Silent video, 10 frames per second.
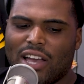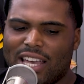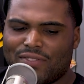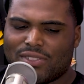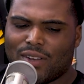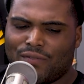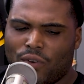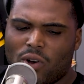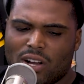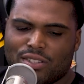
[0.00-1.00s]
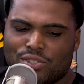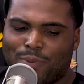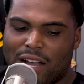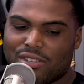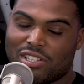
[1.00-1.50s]
Okay, so 4,
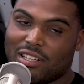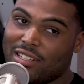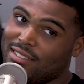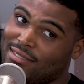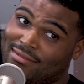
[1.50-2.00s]
Brown Sugar.